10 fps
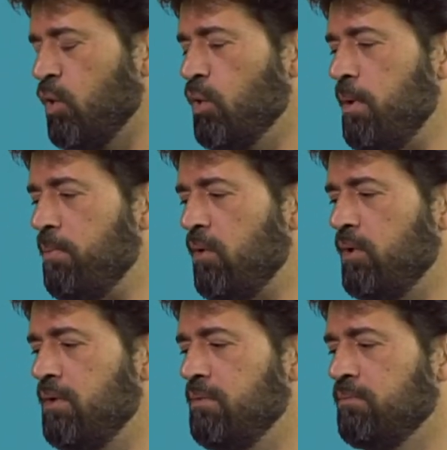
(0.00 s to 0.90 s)
Say what,
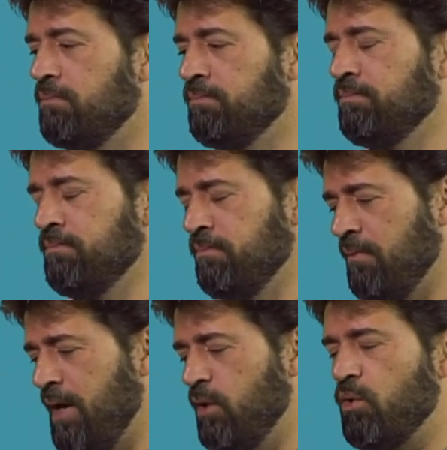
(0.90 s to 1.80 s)
Paolo?
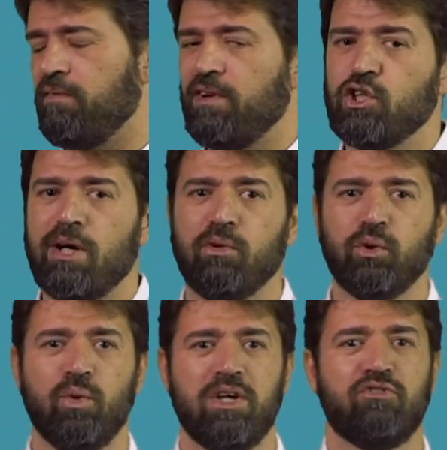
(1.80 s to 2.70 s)
So let's
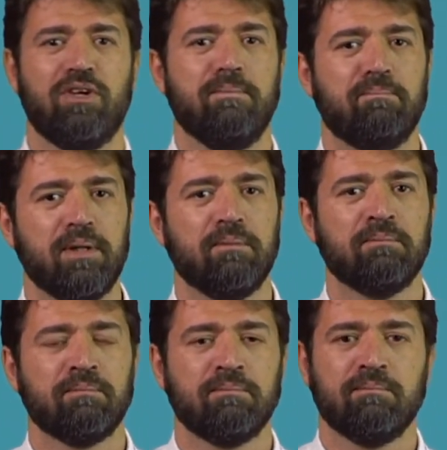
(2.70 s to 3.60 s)
take two examples.
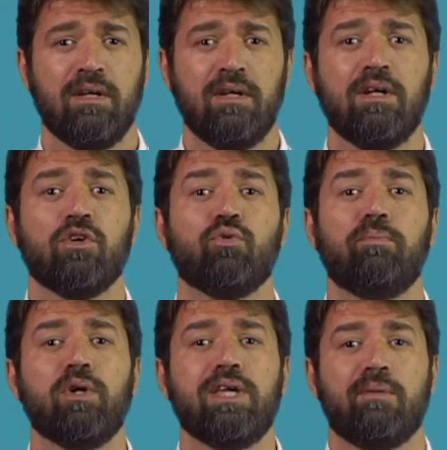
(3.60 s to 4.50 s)

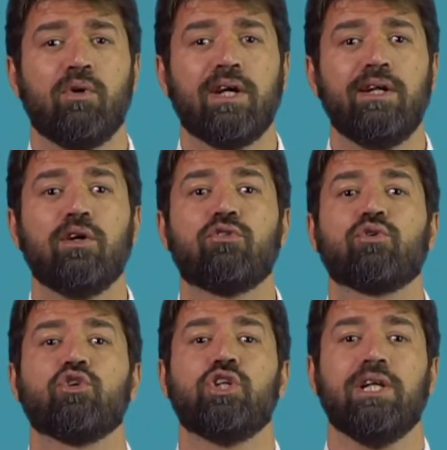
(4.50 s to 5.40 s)
Imagine that our
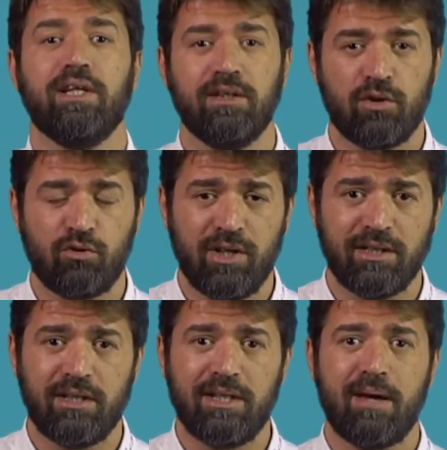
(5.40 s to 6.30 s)
cylinder is
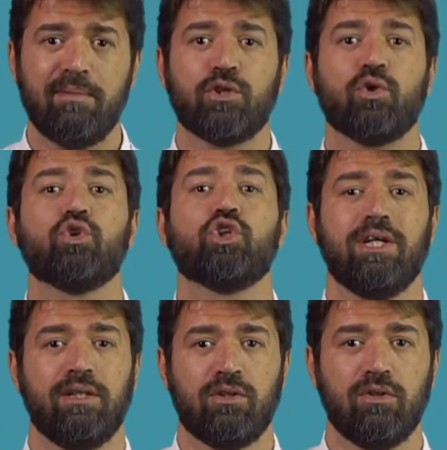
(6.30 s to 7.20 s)
100 in
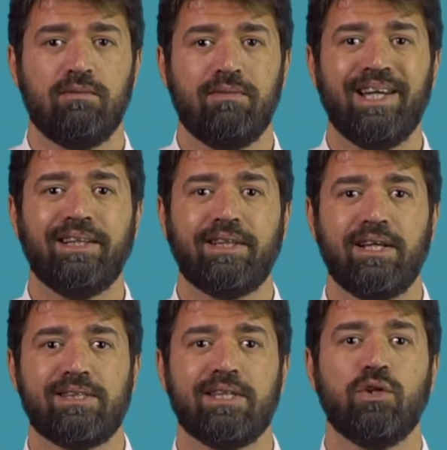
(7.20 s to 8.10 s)
diameter and
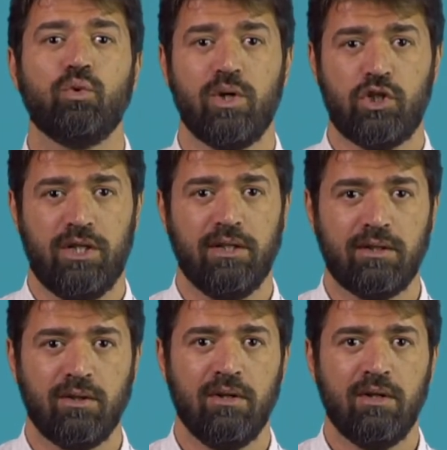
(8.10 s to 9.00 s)
200 in height,
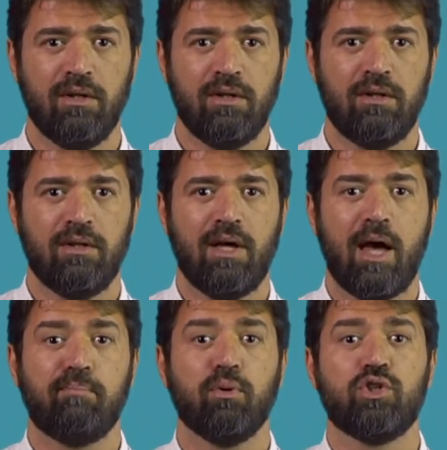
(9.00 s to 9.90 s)

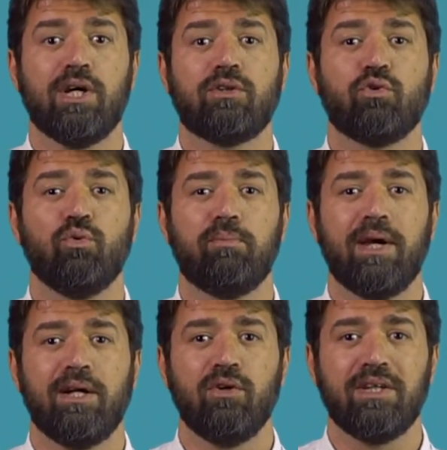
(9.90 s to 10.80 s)
positioned in the
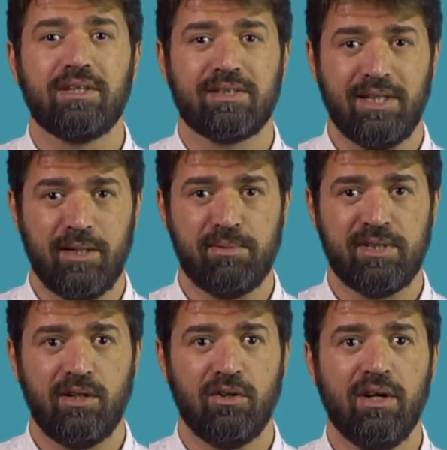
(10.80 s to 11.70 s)
x minus y
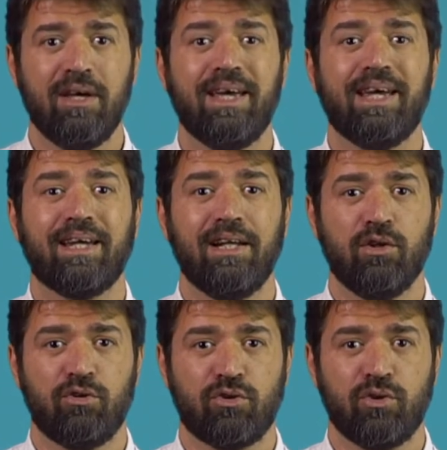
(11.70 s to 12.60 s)
plane, and
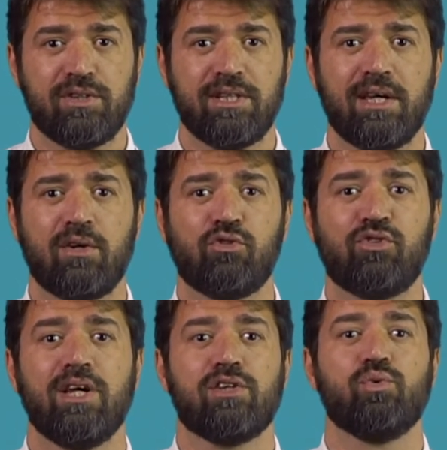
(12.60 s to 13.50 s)
that our datum is
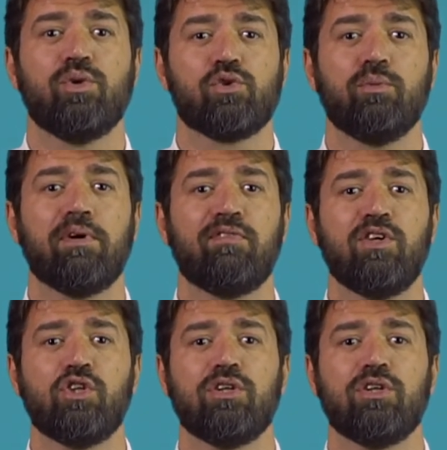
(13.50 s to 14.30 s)
on the top face.